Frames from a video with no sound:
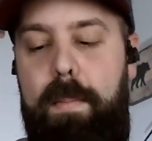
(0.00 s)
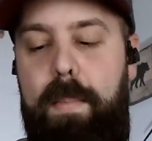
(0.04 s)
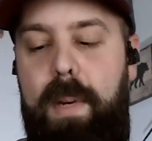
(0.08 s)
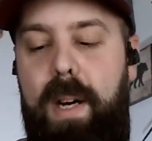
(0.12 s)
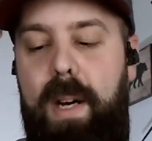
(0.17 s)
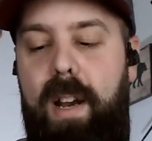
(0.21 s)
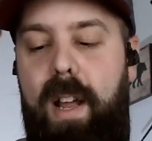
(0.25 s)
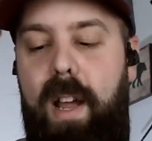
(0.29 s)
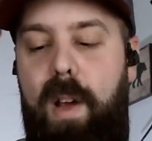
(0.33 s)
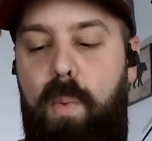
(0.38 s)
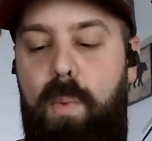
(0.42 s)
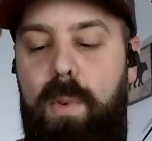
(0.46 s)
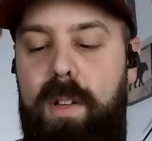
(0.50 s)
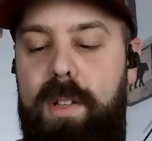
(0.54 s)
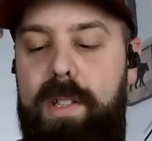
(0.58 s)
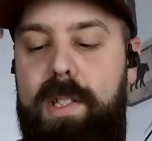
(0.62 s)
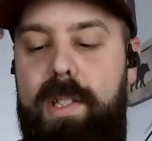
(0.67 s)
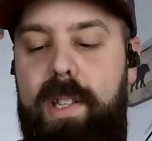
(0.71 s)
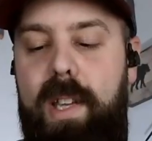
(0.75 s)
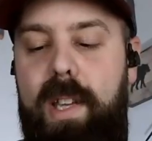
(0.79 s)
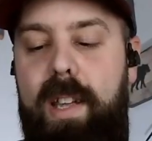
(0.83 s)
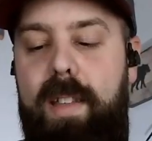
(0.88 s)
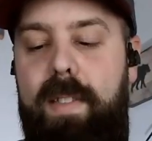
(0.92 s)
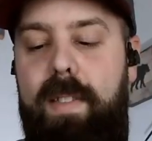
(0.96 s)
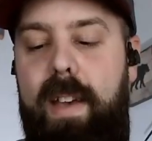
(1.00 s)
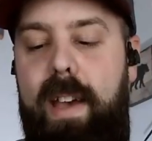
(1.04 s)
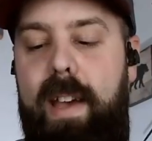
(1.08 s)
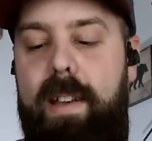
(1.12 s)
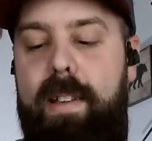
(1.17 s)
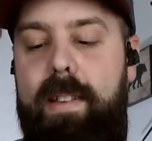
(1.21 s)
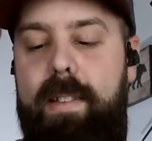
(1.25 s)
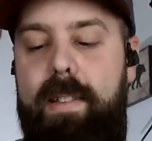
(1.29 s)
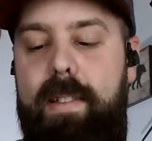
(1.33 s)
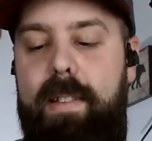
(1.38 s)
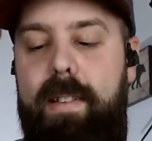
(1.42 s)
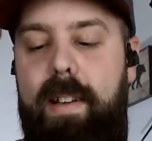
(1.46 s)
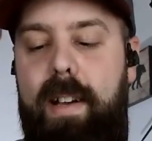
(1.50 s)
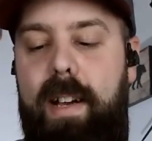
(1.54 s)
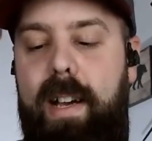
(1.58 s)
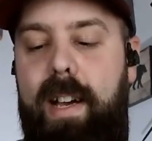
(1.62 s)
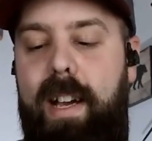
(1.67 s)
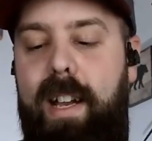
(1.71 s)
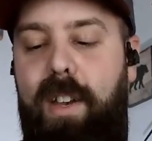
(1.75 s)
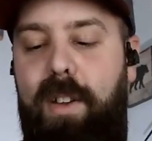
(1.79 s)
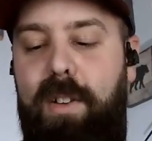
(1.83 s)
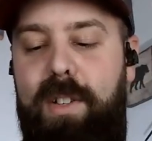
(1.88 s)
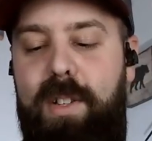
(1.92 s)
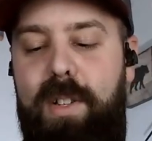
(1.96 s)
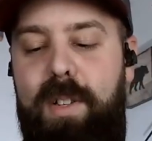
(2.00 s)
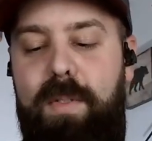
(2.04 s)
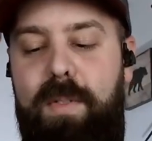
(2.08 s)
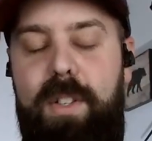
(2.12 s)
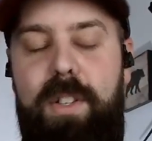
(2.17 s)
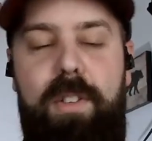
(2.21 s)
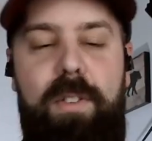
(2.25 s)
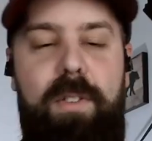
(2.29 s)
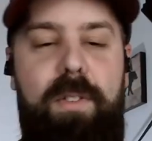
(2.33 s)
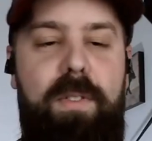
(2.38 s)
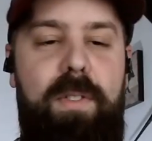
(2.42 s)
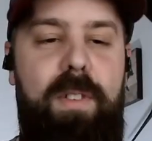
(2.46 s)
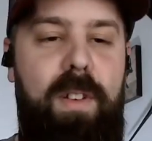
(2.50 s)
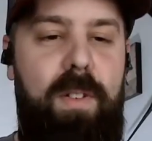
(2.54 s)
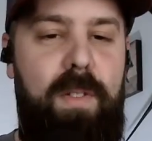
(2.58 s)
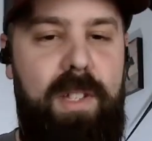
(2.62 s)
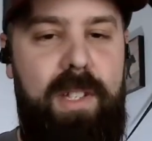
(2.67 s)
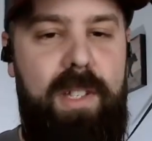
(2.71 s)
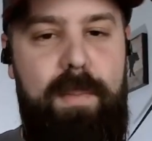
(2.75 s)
But I will say that I looked into